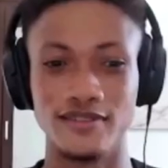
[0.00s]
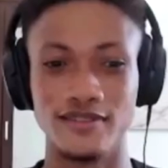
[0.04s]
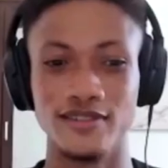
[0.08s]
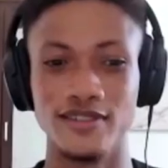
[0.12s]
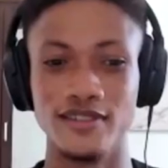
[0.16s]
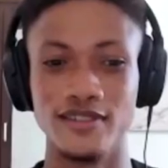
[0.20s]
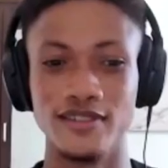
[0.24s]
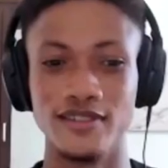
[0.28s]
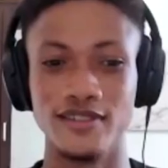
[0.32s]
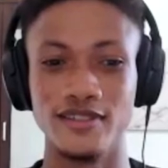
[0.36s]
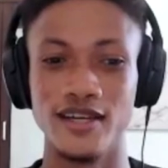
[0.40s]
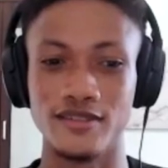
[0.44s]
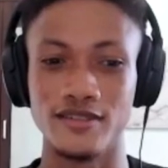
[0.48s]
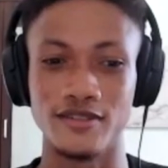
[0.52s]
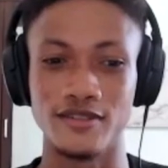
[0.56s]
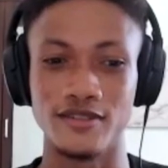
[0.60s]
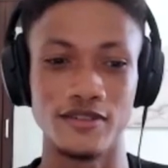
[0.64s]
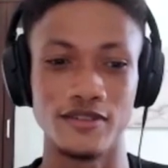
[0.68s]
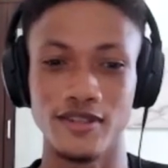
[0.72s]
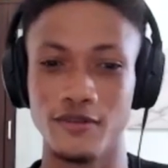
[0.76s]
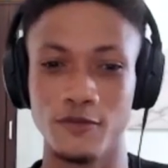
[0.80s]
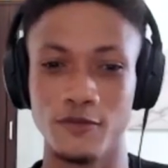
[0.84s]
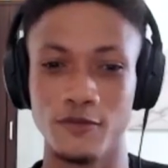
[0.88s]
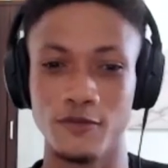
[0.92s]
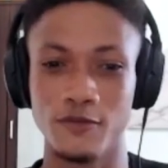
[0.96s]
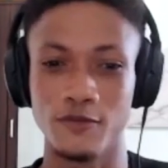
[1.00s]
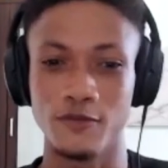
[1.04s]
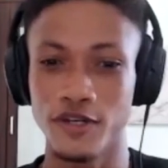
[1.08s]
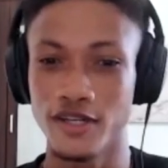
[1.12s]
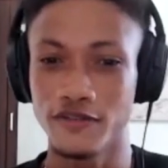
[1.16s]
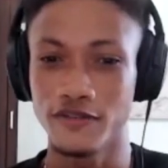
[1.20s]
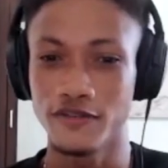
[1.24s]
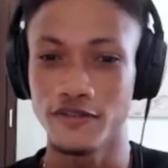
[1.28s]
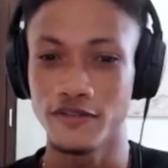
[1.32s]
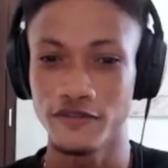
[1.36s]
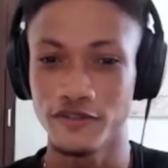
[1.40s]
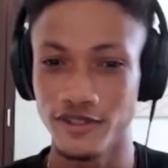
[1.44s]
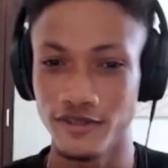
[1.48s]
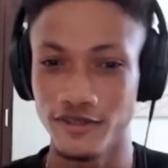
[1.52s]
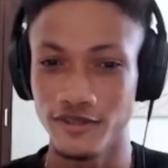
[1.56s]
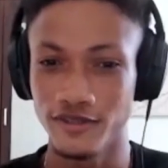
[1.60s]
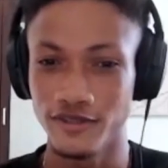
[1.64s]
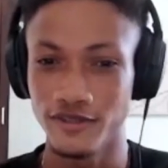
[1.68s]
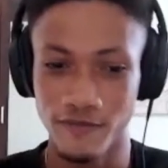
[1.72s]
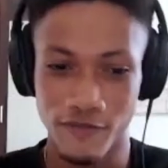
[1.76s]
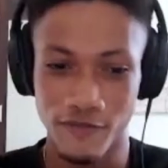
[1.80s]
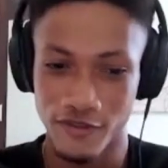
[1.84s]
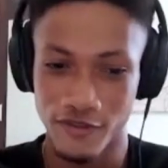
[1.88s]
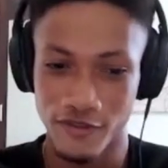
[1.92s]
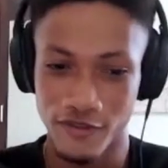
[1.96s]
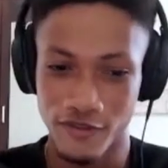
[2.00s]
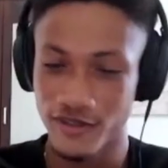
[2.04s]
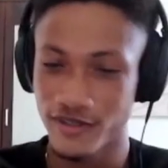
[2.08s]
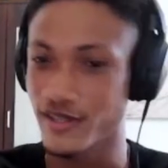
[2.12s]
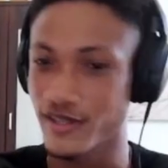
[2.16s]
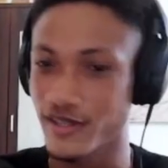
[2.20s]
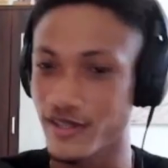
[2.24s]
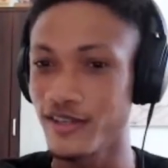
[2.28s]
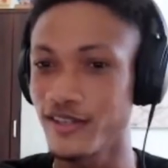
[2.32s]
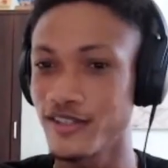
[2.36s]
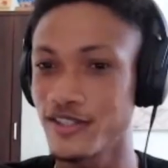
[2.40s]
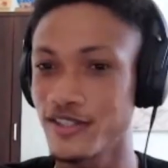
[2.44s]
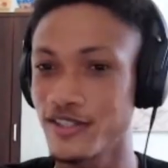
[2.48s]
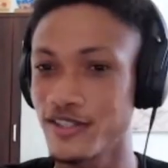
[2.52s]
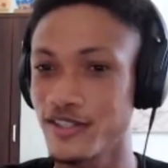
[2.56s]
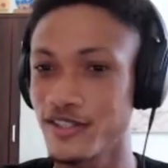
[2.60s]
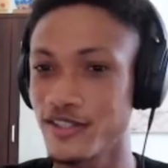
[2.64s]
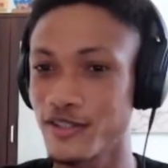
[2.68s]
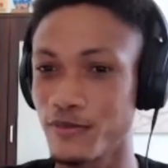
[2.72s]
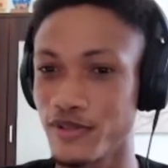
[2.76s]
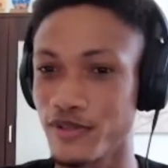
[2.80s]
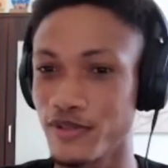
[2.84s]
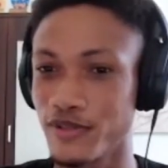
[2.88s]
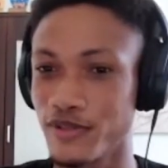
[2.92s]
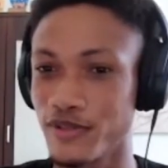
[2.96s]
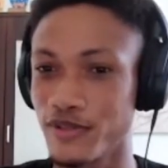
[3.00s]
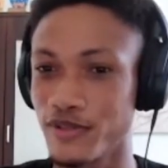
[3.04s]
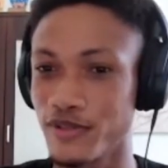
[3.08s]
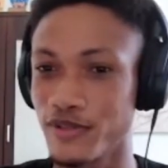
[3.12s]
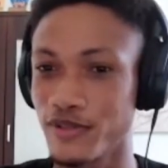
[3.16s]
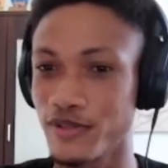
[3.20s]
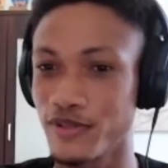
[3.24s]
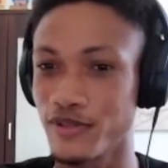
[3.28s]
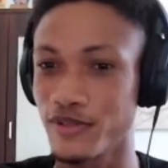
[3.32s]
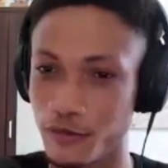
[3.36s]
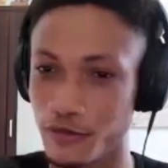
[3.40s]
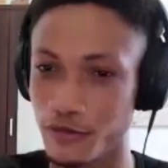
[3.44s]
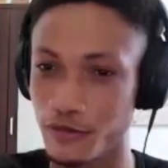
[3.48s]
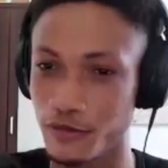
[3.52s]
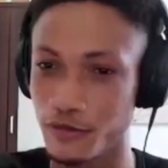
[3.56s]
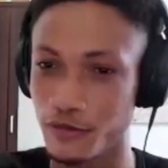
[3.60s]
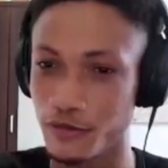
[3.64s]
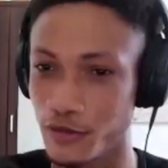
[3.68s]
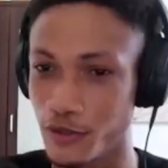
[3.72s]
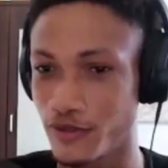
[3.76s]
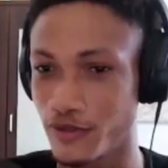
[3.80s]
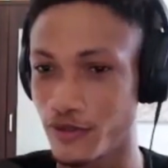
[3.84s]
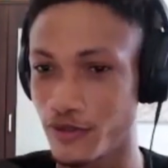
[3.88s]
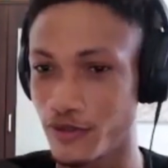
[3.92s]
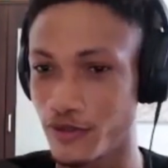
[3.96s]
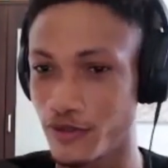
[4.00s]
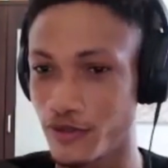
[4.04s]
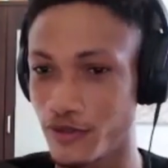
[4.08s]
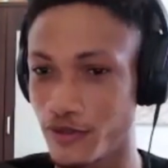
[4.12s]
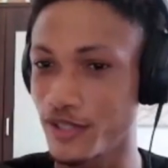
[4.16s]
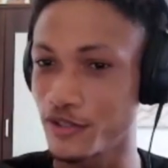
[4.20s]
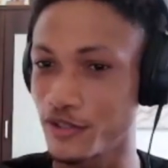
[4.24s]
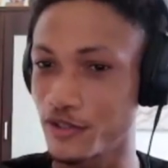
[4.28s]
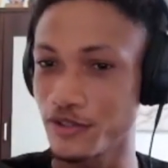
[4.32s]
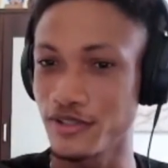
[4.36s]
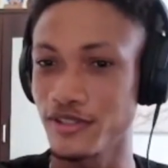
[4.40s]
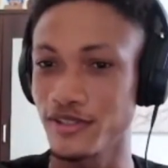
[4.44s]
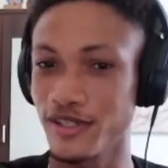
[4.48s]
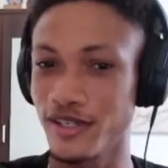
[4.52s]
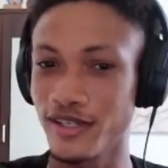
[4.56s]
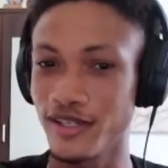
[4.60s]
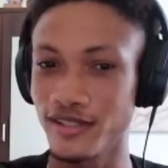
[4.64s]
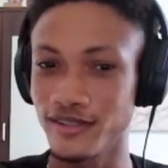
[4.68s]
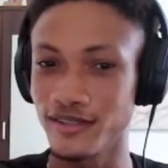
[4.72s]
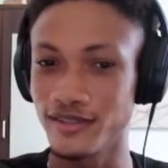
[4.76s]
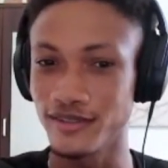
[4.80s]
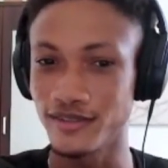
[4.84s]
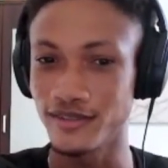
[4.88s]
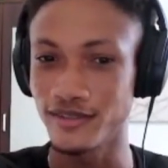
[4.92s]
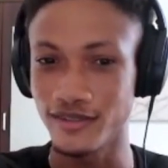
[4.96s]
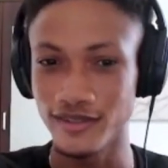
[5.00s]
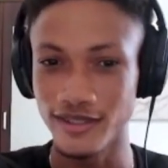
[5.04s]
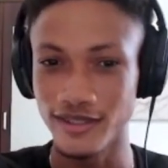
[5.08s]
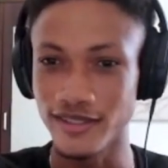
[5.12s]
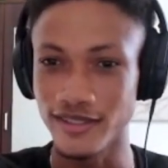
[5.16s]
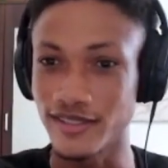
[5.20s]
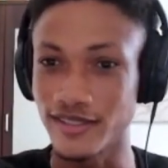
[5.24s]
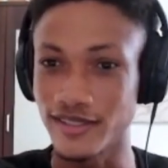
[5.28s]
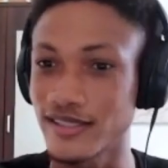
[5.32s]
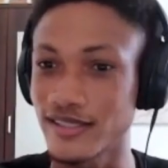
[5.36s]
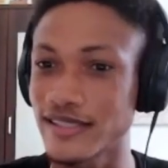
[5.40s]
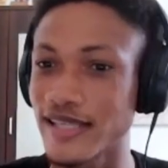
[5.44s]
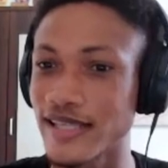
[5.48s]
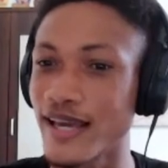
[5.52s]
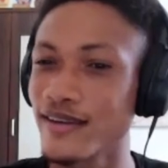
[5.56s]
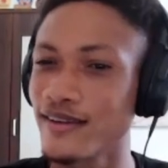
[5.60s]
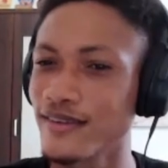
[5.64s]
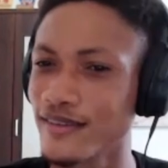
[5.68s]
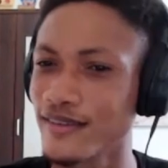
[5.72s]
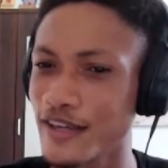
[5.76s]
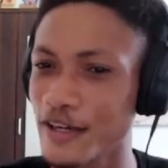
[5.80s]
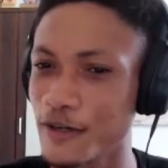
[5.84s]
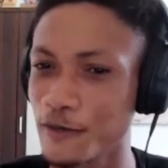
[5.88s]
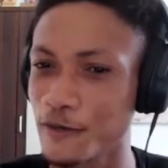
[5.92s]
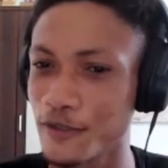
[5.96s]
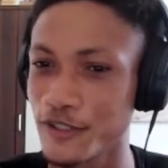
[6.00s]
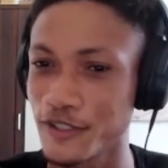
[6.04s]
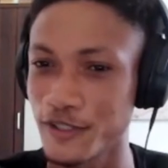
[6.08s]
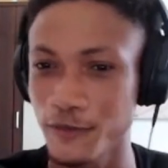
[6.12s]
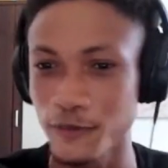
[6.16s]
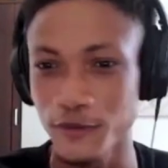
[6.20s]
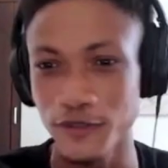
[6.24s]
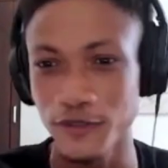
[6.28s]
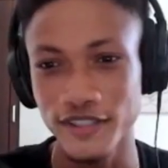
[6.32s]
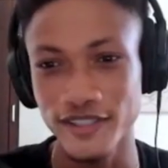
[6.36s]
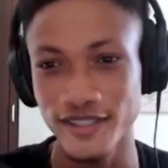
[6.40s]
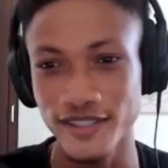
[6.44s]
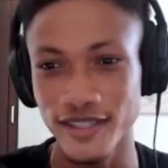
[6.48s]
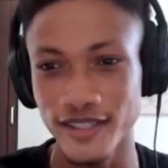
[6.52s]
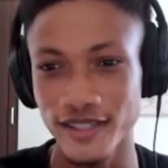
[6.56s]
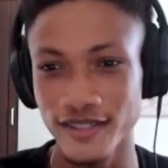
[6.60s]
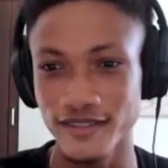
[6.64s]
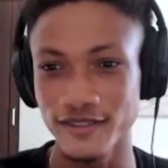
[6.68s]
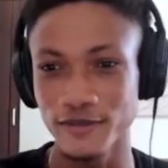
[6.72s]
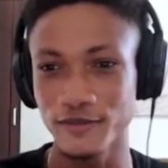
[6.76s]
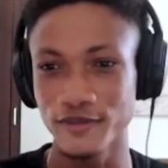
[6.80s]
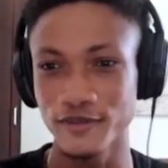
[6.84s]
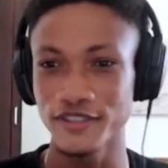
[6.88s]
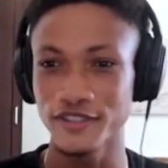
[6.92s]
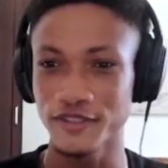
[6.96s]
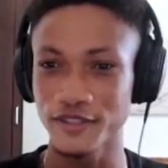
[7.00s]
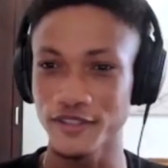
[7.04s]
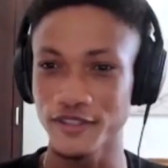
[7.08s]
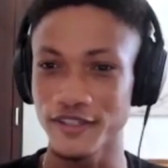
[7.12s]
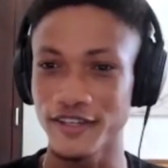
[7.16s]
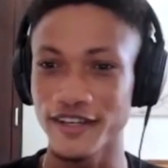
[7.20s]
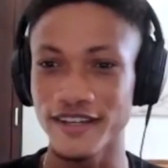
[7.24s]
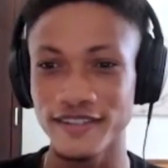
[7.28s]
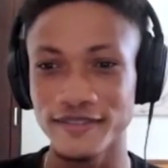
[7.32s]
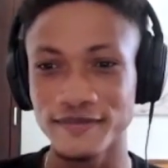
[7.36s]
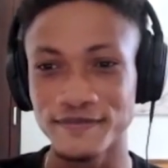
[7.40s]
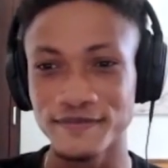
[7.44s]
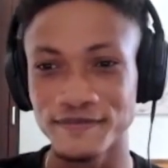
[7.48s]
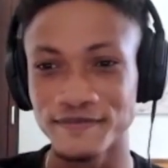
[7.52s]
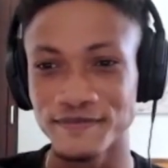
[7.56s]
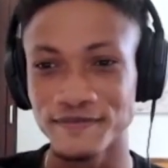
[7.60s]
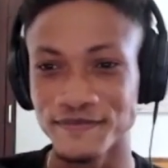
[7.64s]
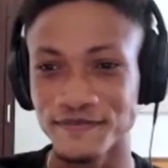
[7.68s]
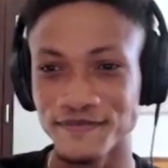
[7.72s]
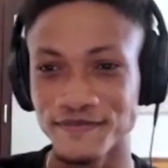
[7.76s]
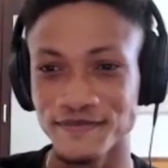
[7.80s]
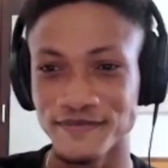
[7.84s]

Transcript: see it as okay, wherever this takes me, I would go on that journey. And it's exciting that way. It's more exciting to me. So yeah.